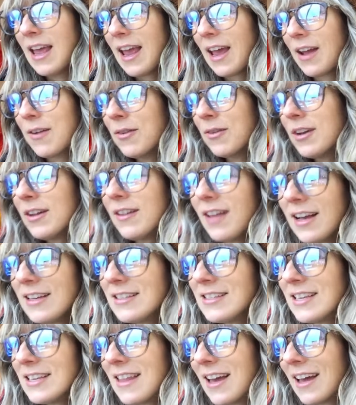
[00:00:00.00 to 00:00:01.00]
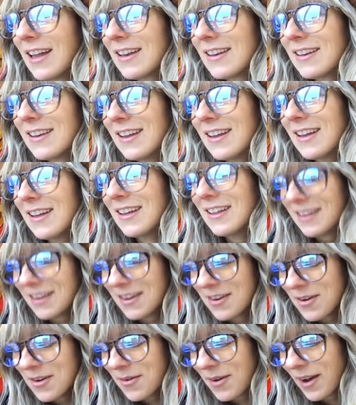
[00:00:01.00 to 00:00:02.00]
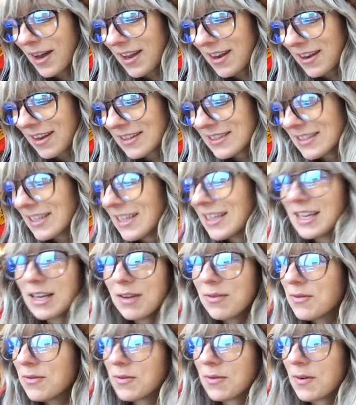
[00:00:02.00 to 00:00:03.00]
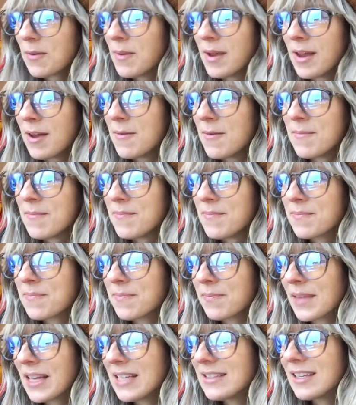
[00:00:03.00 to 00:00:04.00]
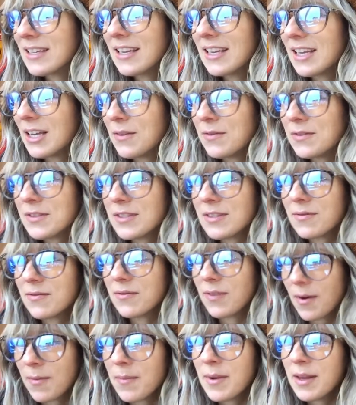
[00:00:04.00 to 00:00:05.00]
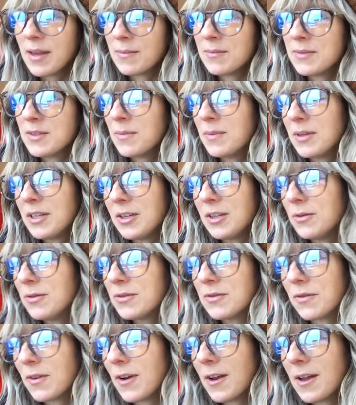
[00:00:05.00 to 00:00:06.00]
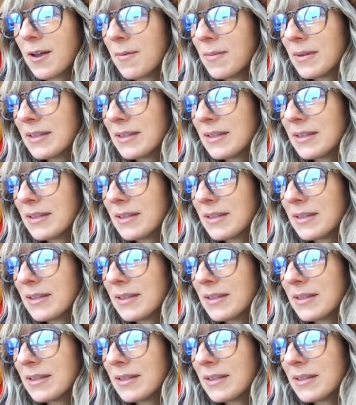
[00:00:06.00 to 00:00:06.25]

And realizing that, you know what? It's a gift from him. It's a gift from him to be used for him.